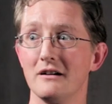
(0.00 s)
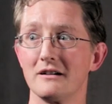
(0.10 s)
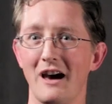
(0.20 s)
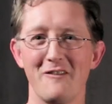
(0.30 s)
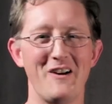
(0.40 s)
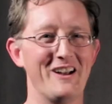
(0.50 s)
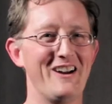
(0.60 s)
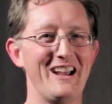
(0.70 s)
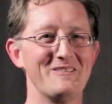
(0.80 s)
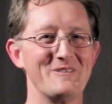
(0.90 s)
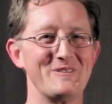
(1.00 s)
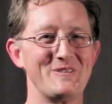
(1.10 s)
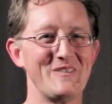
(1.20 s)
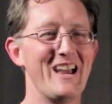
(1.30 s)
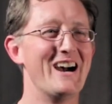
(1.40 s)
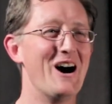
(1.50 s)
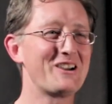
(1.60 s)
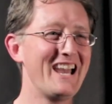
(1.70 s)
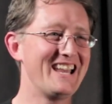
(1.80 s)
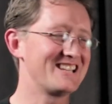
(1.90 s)
Kind of fun, right?
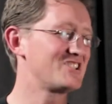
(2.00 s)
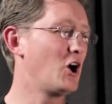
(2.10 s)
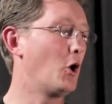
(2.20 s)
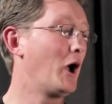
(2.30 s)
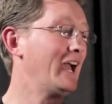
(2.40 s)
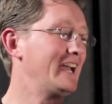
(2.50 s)
Okay, so